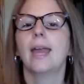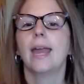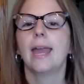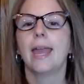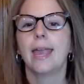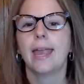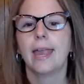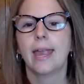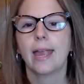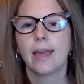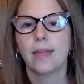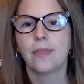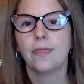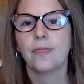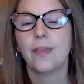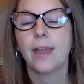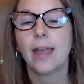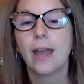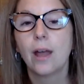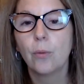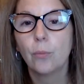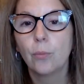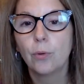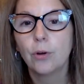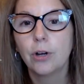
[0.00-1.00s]
And
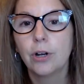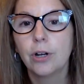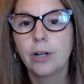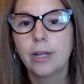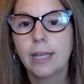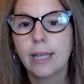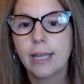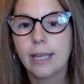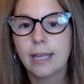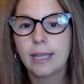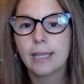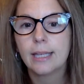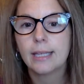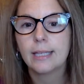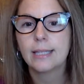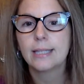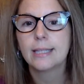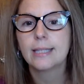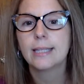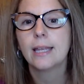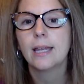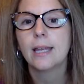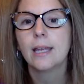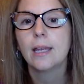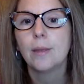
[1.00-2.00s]
that word
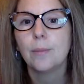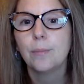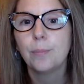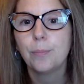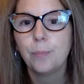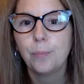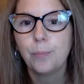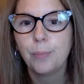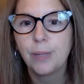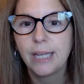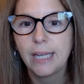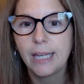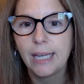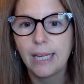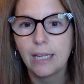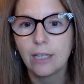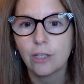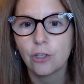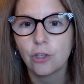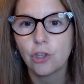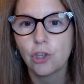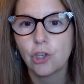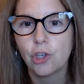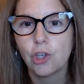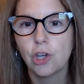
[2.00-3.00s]
is
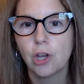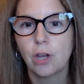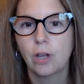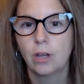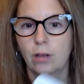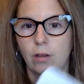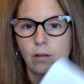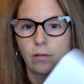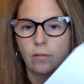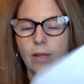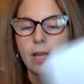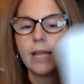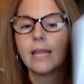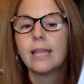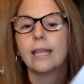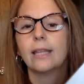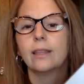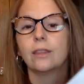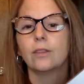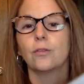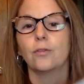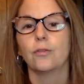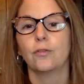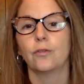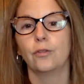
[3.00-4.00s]
peach, like
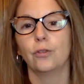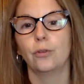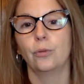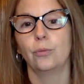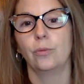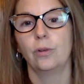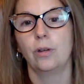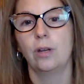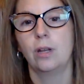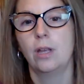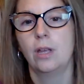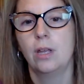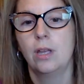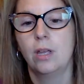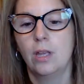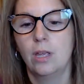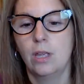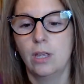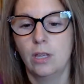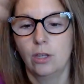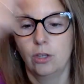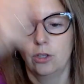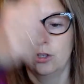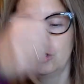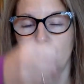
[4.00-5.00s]
the fruit.
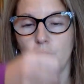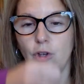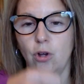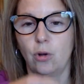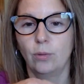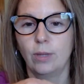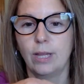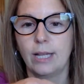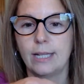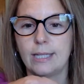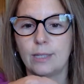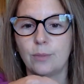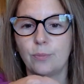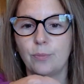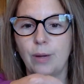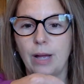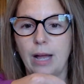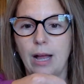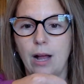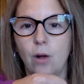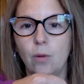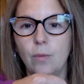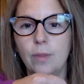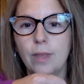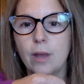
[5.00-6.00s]
So let's
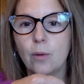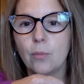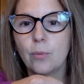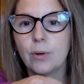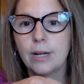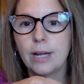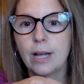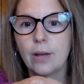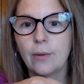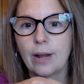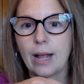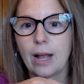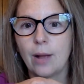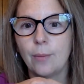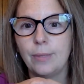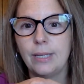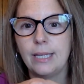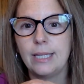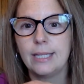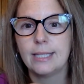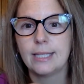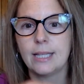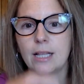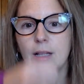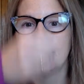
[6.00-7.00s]
pound that word out. How many
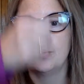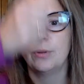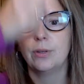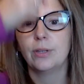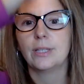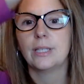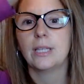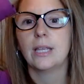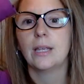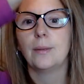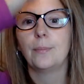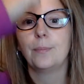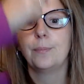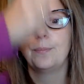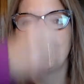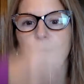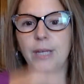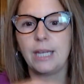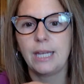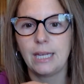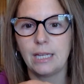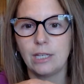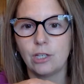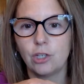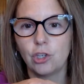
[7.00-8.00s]
syllables?
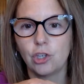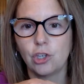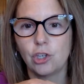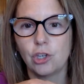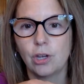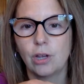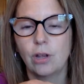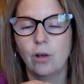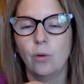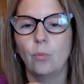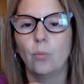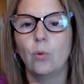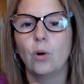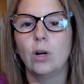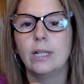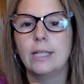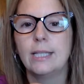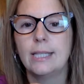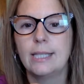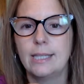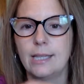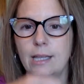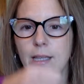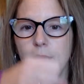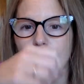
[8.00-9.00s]
Peach, one
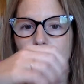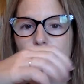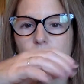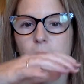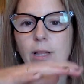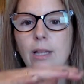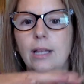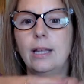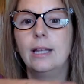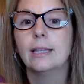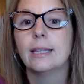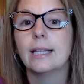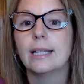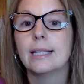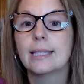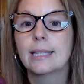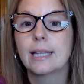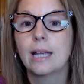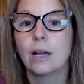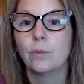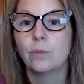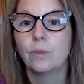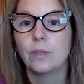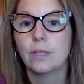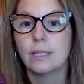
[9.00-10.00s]
syllable. Let's
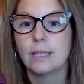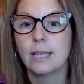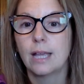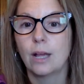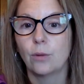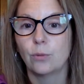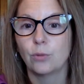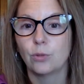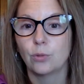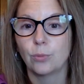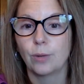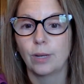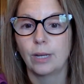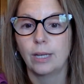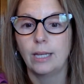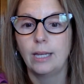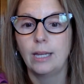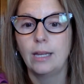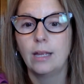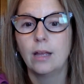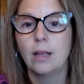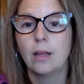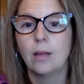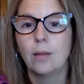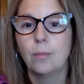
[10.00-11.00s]
count the sounds.
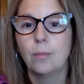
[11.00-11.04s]
Ready?